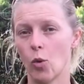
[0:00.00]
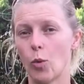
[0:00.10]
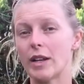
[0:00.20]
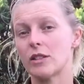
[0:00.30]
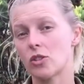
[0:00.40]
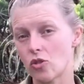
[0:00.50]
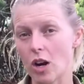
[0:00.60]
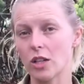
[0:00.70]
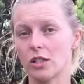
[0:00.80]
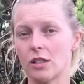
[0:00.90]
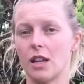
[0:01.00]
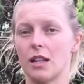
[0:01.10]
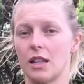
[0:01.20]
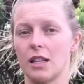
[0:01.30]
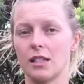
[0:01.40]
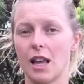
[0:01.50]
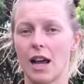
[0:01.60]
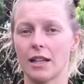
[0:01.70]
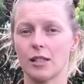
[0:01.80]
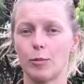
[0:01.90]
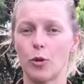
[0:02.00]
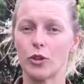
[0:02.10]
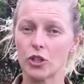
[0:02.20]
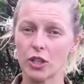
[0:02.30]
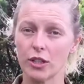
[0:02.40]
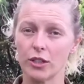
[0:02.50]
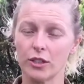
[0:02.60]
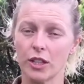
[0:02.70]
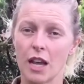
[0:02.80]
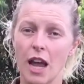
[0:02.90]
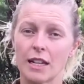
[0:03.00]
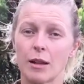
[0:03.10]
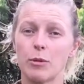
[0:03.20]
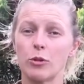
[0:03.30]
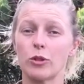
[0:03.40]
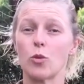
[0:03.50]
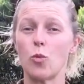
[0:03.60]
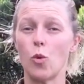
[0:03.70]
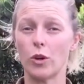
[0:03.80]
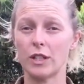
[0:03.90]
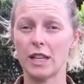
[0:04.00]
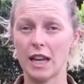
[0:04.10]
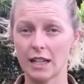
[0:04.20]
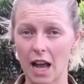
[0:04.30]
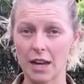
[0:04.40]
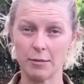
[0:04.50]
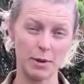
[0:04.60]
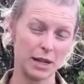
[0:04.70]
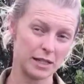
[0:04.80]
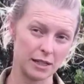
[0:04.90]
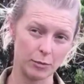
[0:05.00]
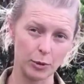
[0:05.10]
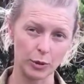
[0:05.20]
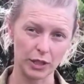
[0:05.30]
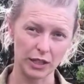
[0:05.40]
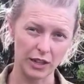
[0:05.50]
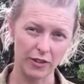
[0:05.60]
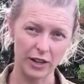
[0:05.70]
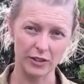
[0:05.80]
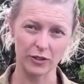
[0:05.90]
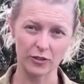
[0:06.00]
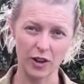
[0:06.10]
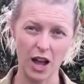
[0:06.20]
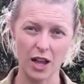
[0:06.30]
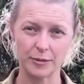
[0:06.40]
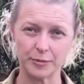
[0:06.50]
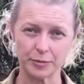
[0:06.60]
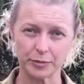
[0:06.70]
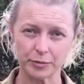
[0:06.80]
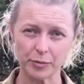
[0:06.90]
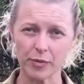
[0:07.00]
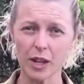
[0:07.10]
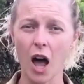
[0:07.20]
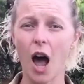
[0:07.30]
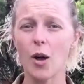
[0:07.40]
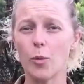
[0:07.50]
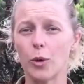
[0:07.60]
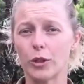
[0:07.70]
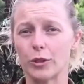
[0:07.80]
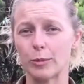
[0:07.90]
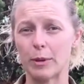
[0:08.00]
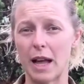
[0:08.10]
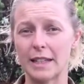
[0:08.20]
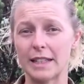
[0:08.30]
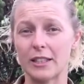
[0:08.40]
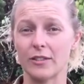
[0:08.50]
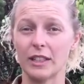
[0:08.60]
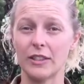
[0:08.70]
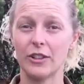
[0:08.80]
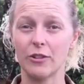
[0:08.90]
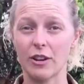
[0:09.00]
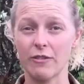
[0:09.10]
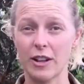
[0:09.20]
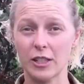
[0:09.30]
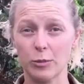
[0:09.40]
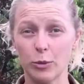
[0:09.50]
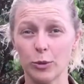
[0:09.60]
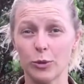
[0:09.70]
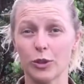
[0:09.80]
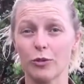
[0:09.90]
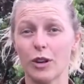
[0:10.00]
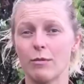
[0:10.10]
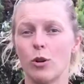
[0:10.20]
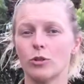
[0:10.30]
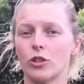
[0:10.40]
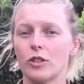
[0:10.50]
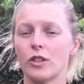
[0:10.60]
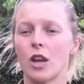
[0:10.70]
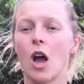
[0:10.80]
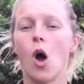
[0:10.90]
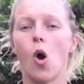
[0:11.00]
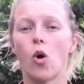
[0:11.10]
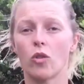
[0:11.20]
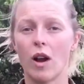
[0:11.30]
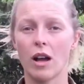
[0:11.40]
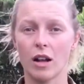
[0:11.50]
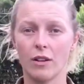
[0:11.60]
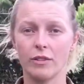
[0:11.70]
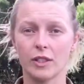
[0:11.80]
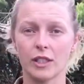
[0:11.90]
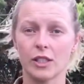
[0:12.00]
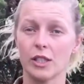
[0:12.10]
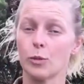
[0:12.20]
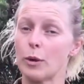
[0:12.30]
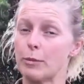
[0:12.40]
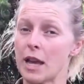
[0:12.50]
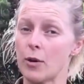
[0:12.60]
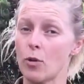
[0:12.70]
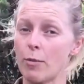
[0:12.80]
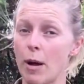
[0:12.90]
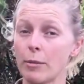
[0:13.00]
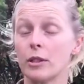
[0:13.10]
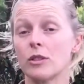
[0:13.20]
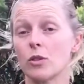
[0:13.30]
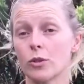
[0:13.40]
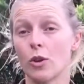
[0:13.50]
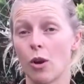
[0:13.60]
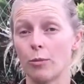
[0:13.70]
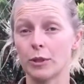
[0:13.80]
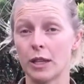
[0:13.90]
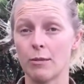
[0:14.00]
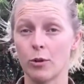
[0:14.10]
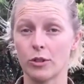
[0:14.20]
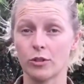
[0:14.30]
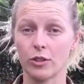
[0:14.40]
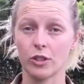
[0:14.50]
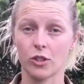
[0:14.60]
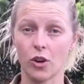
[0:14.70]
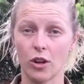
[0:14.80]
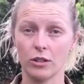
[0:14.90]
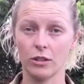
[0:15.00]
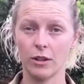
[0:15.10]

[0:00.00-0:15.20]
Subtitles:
Wet structures like these act as both a shield and can be used to water down garden beds in the building in the event of a fire. Higher water use plantings of leafy green vegetables and green mulches or ground covers such as sweet potato or pumpkins also help to keep moisture in the soil.